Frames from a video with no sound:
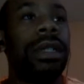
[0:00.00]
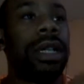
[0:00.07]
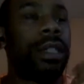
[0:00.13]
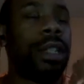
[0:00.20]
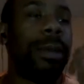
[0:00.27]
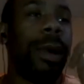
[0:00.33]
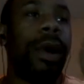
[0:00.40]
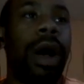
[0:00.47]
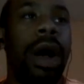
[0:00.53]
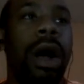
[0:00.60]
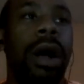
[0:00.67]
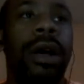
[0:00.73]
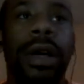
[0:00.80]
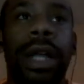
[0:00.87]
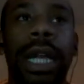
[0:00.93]
I talk about
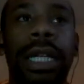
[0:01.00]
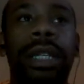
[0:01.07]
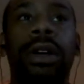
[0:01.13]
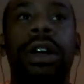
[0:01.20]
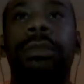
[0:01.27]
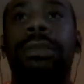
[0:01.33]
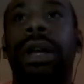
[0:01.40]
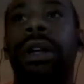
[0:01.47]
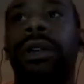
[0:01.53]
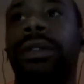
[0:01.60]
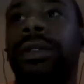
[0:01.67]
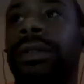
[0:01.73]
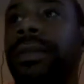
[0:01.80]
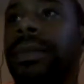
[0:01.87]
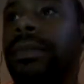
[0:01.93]
art. I talk about.
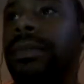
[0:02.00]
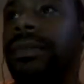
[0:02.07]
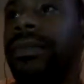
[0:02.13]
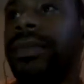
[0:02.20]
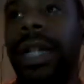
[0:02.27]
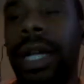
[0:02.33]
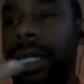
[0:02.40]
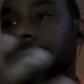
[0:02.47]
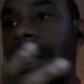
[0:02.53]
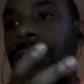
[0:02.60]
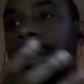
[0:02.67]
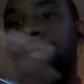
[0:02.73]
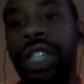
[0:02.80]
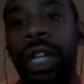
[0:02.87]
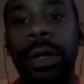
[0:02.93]
I tell
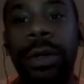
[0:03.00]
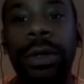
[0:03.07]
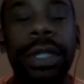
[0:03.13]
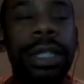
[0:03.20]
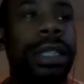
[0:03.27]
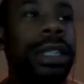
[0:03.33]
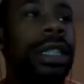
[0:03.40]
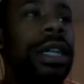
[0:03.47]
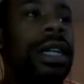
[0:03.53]
jokes,